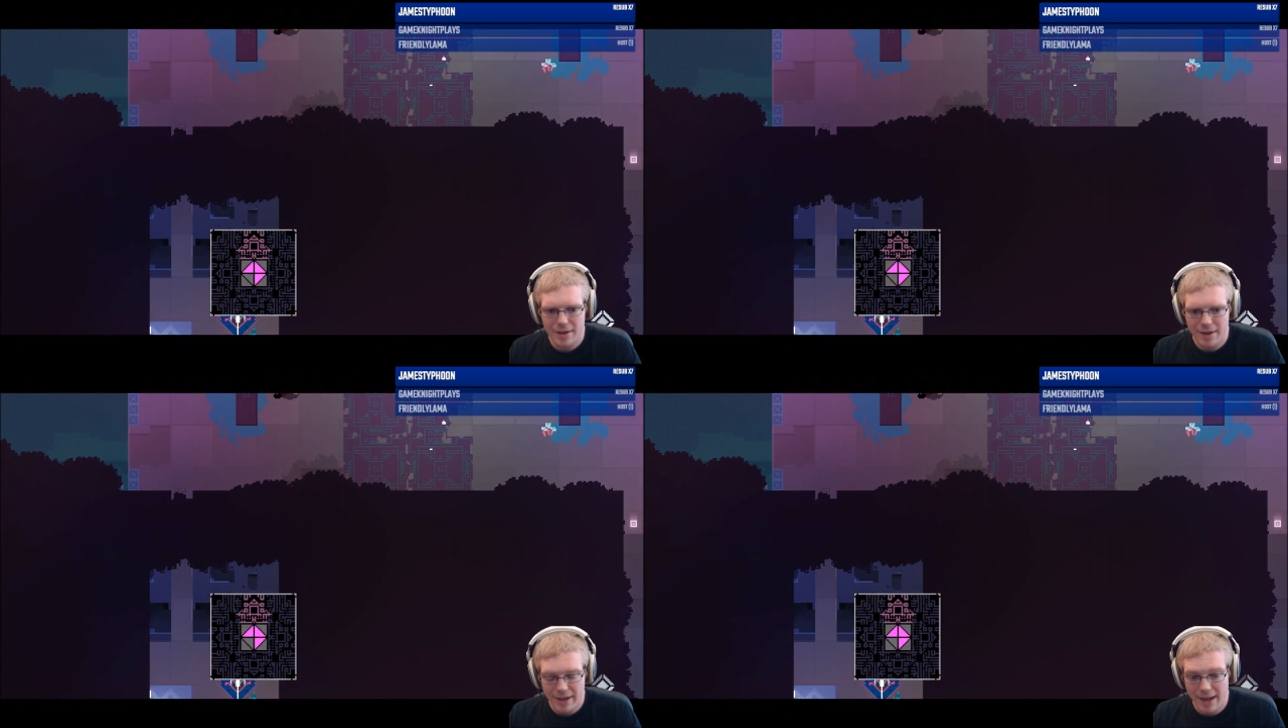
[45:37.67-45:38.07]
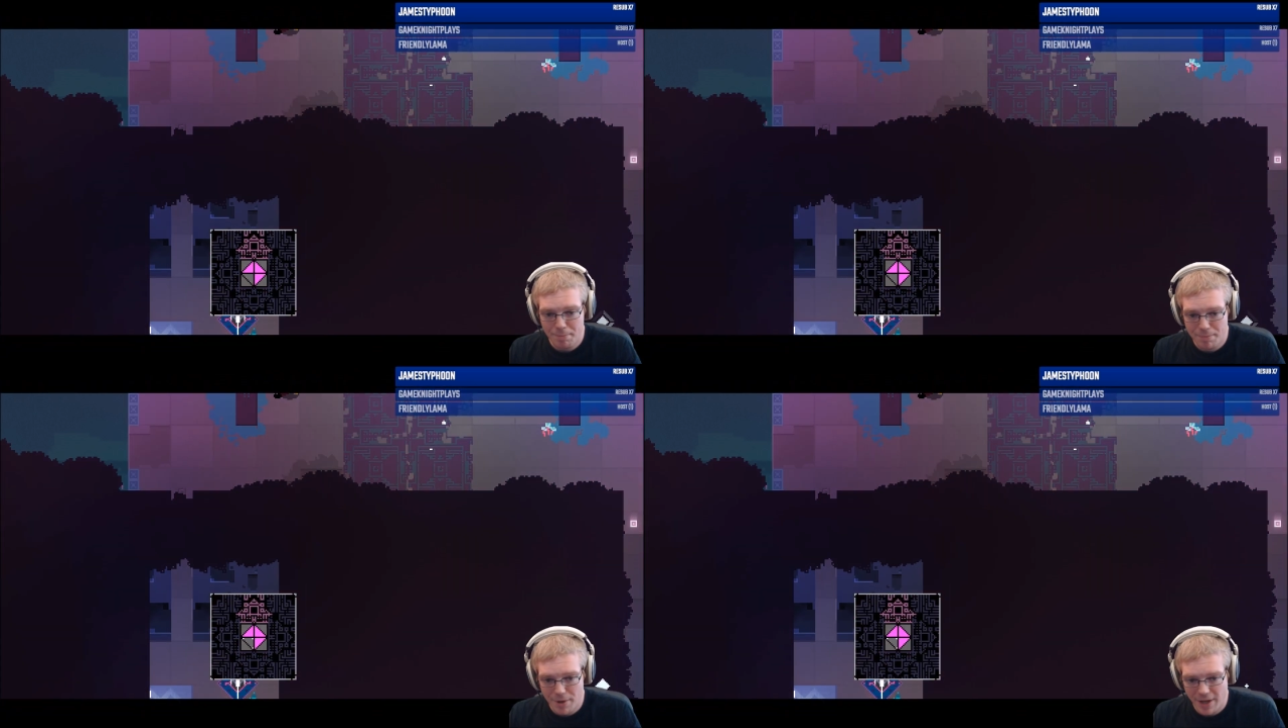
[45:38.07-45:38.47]
Yep,
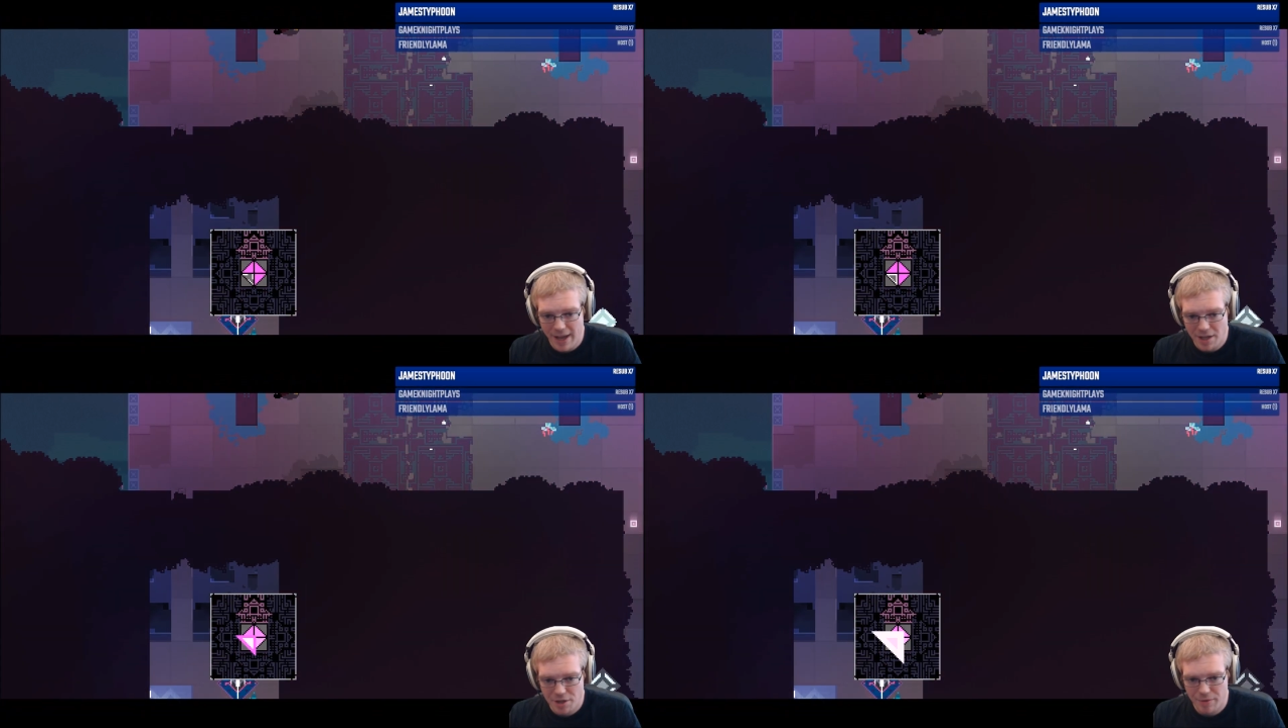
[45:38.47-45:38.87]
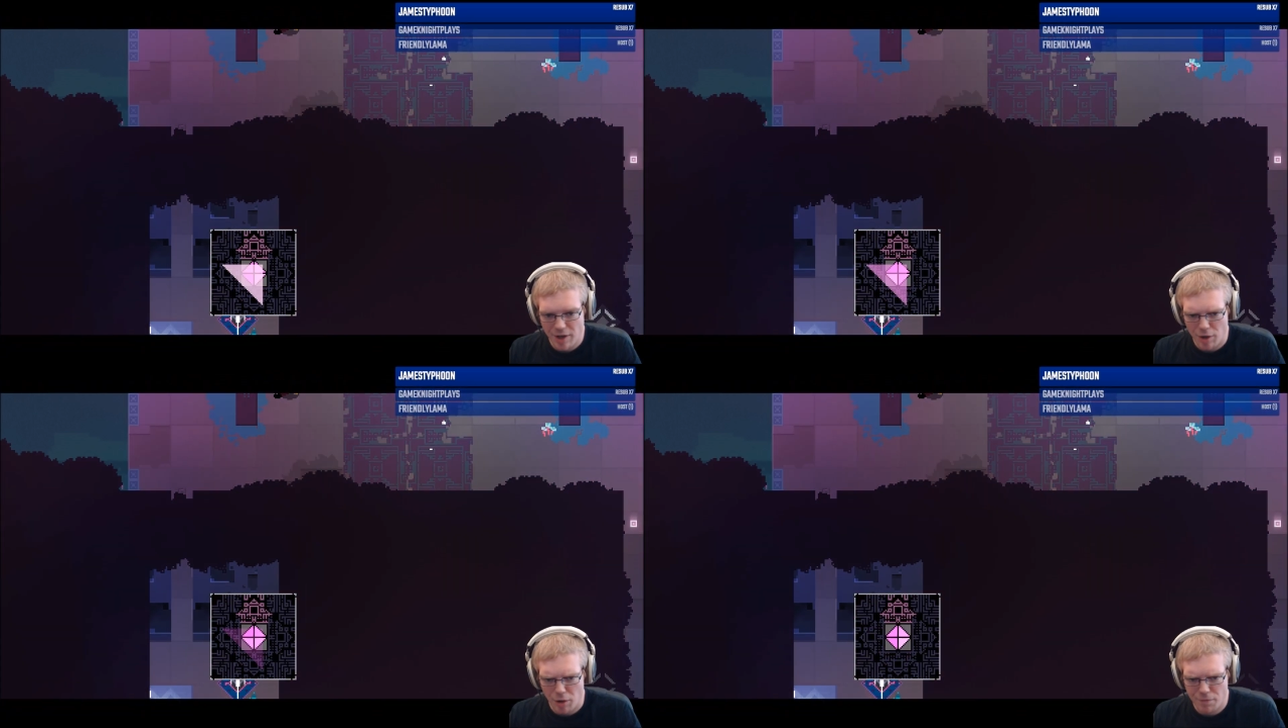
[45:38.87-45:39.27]
okay, so we've
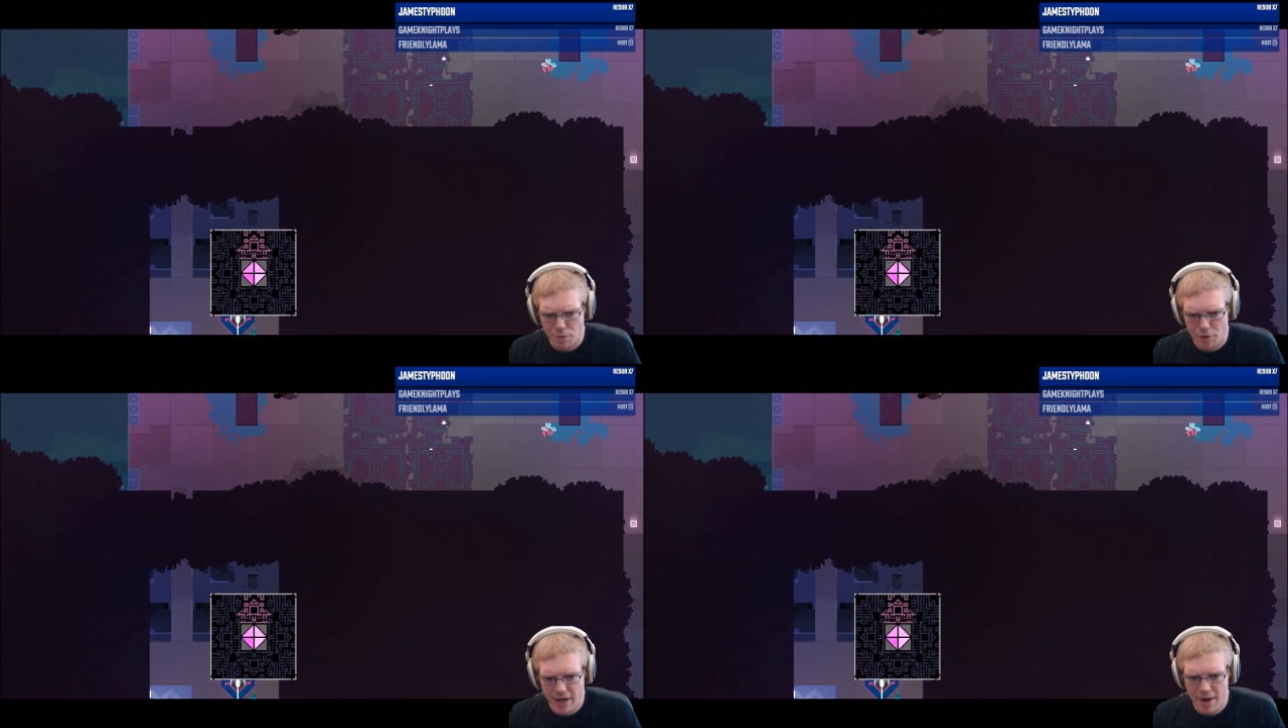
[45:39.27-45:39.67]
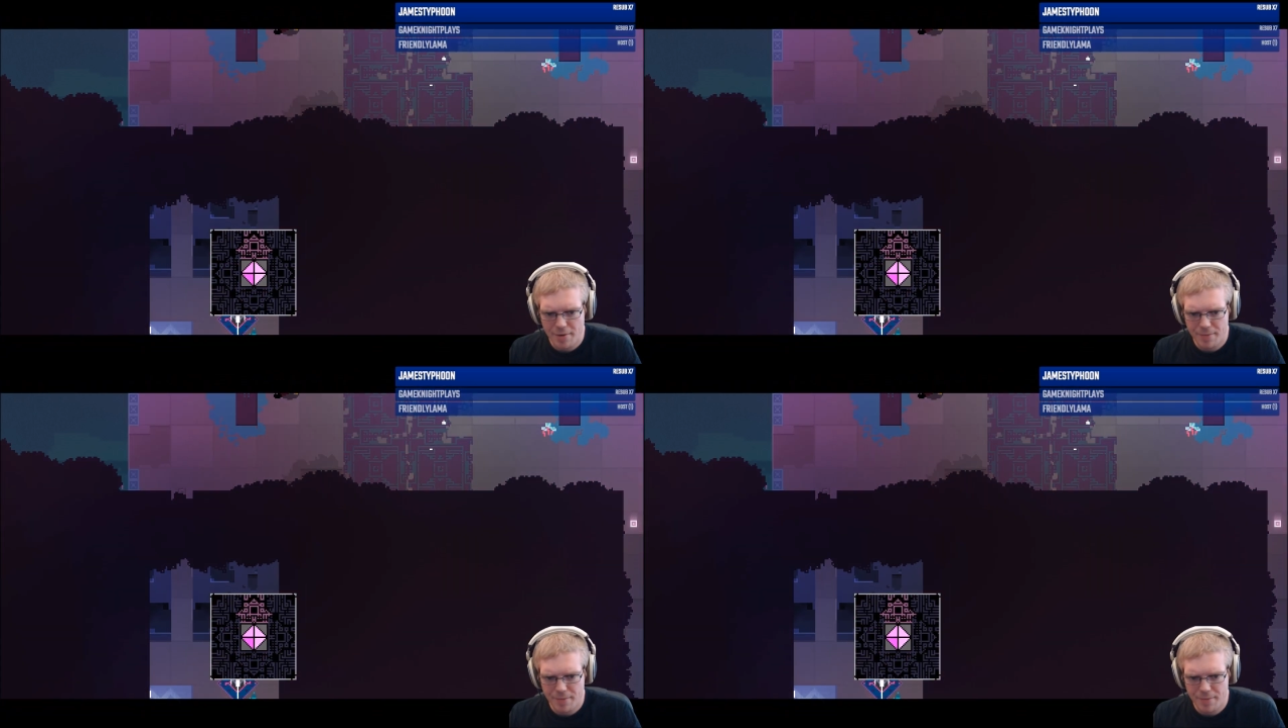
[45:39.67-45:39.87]
got all 4 now.